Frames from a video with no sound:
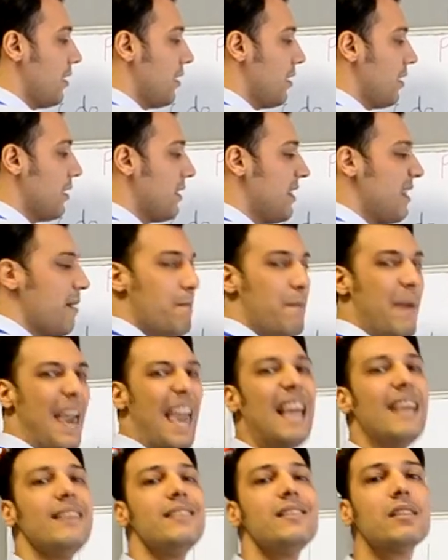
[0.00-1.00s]
the
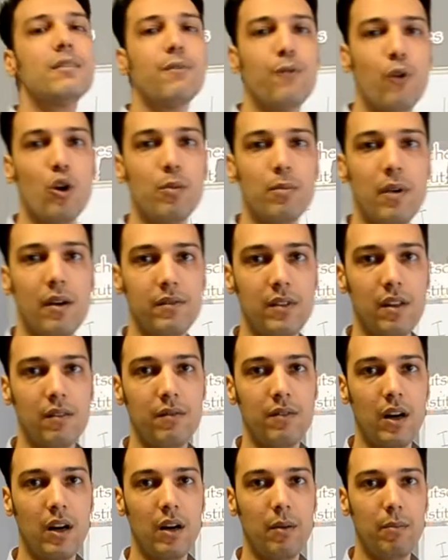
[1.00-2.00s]
base form of the
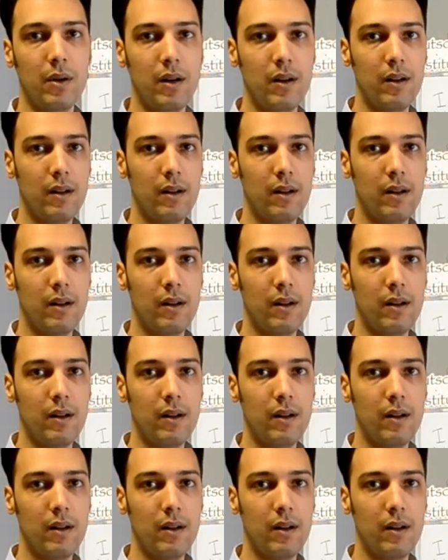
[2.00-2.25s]
verb.